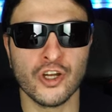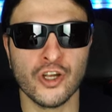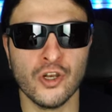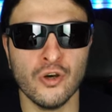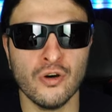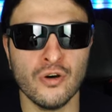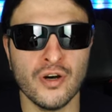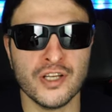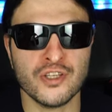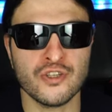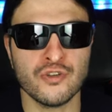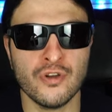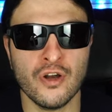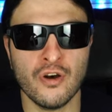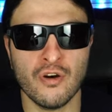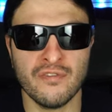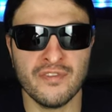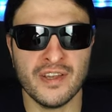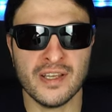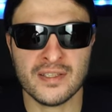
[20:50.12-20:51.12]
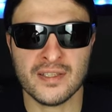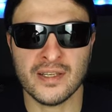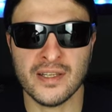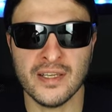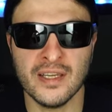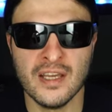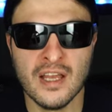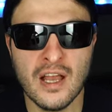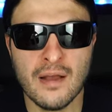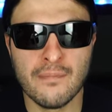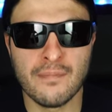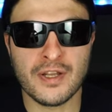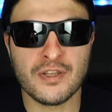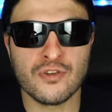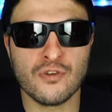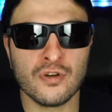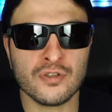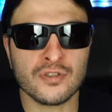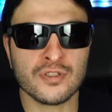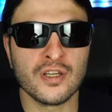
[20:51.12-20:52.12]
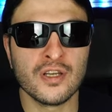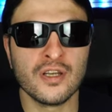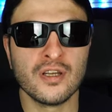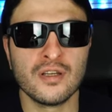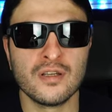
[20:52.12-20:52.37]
galore, as you know, obviously, but not